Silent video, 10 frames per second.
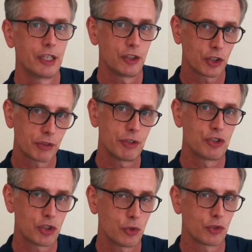you can
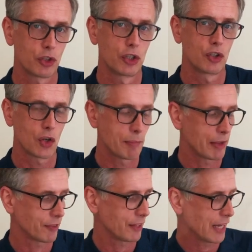reduce your
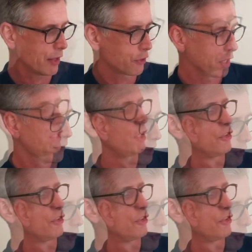monthly outgoing.